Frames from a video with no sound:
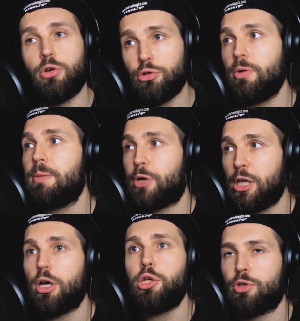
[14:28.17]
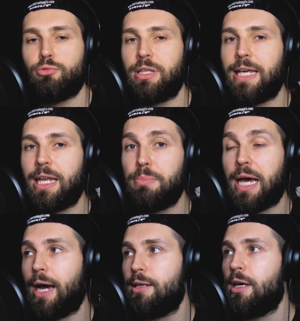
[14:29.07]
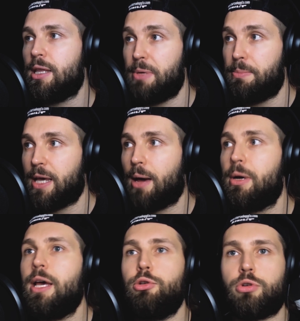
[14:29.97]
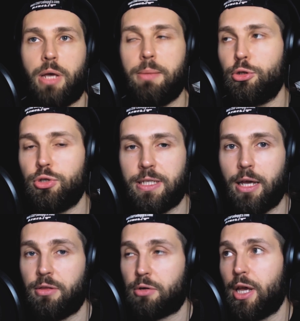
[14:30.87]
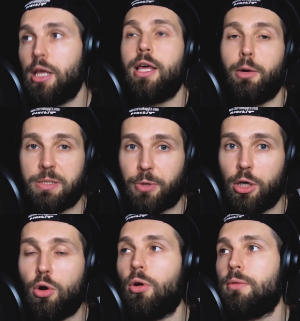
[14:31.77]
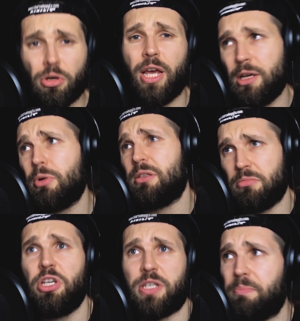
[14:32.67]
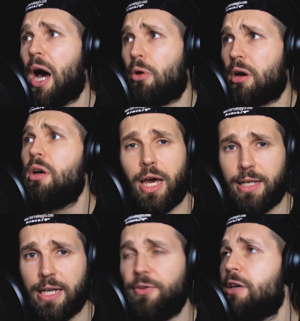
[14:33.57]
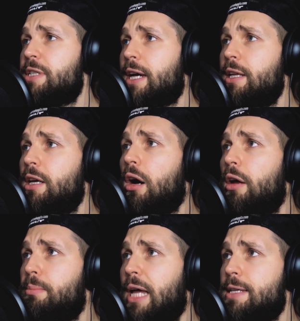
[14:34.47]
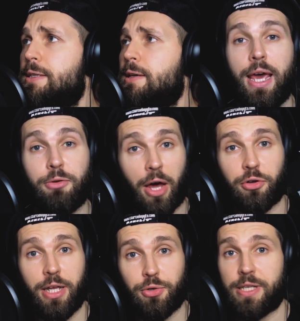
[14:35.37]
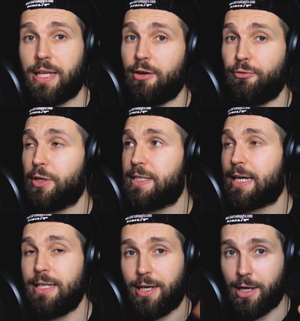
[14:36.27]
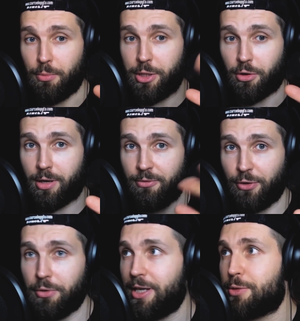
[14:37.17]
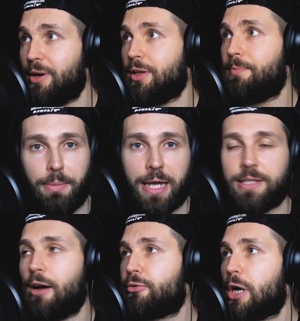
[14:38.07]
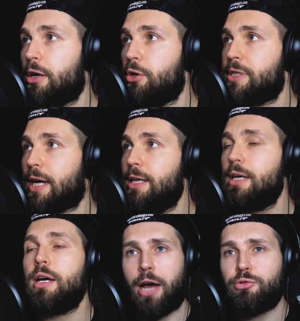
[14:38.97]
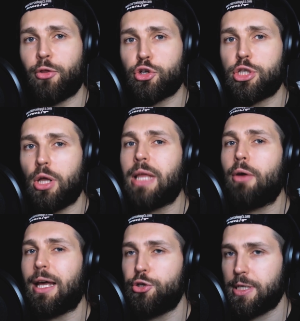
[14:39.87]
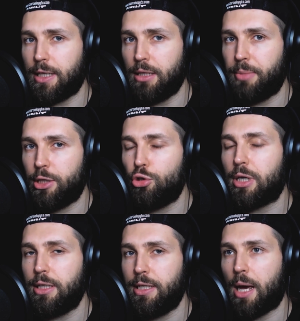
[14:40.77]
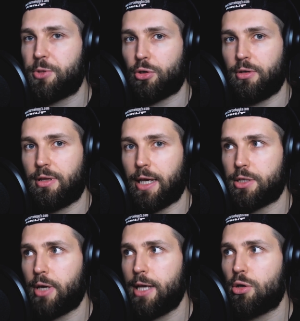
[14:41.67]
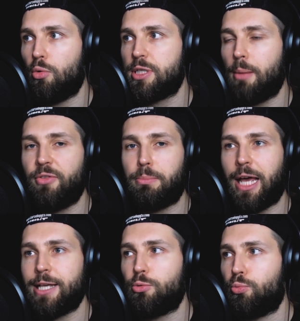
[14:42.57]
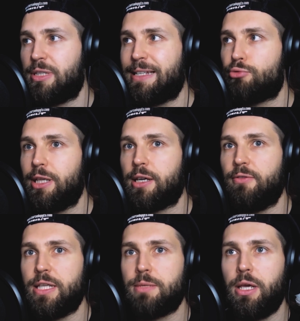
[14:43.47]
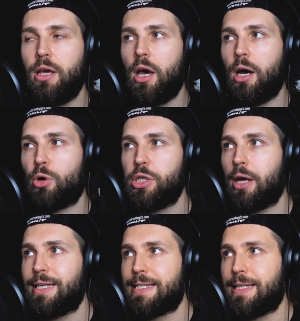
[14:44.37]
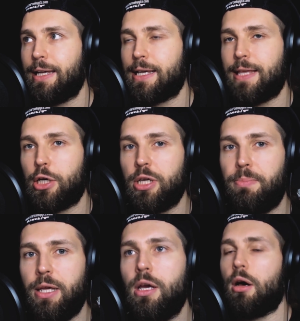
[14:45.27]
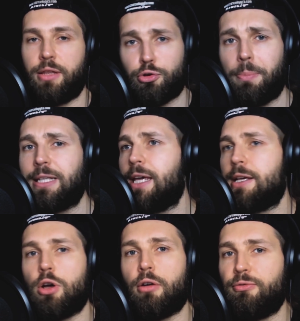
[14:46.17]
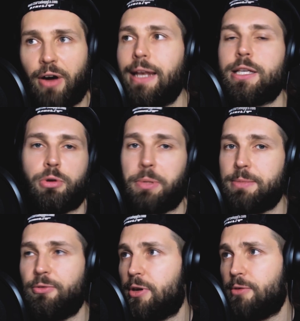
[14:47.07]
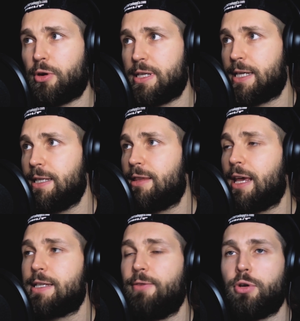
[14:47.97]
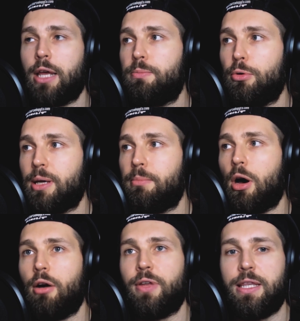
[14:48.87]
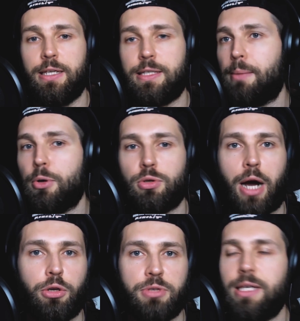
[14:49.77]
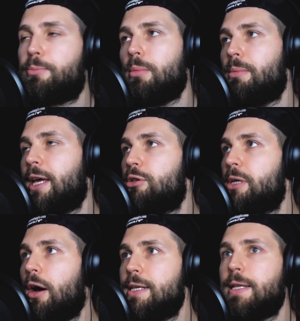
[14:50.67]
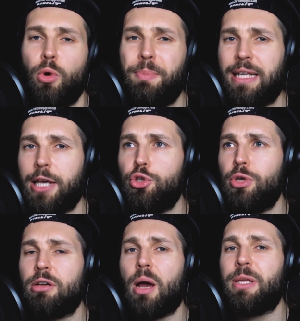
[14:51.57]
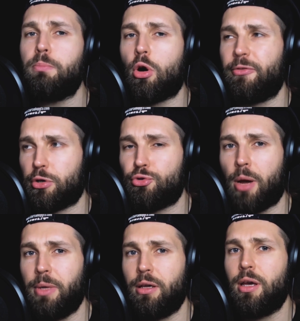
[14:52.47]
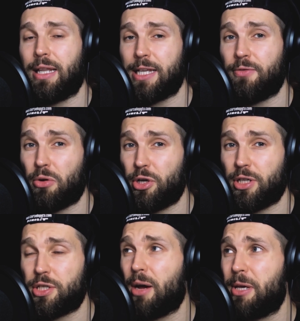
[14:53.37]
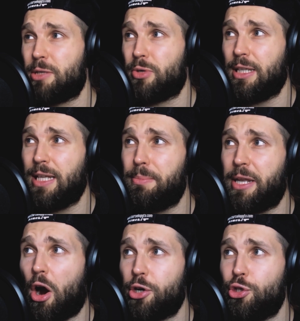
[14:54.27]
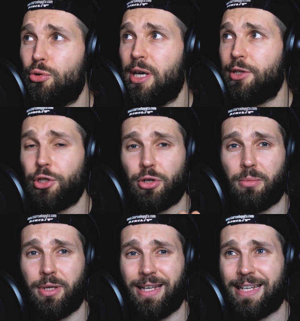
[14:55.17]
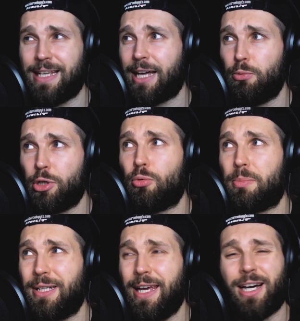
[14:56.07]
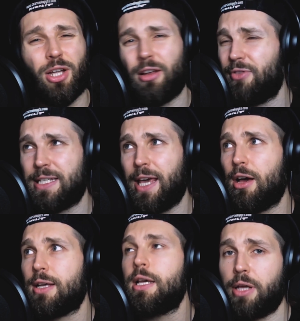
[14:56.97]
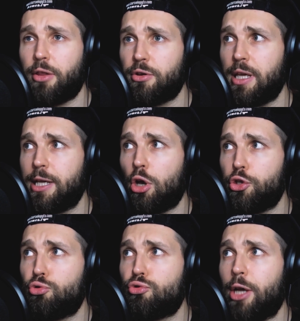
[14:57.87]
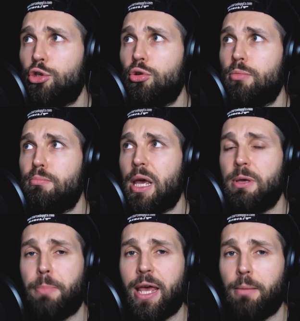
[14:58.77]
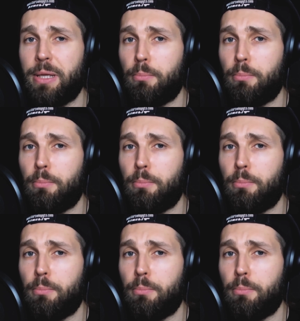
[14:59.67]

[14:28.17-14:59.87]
and you're doing pretty good, you're not really getting behind the BPM, and you're able to stay on the grid. That was pretty cool. Hitting with decent power, a nice finger technique on the blasts, rather interesting foot technique with your floating swivel. That stuff. Re regarding your technique, I'd rather slow down just a little bit to clean up certain things, okay? So some of the blasts didn't really convince me, uh, were not as tight as they could be. The triplet kicks are fine as a replacement for the, for the 16th kicks if you cannot pull them off at these tempos, so I don't see a problem in that, to be honest. It'd be nice to hear a bit more of your drumming, less of the original song, because it was a little bit hard to determine exactly what you were playing, a lot of this chaos. Another thing is also try to maybe pay a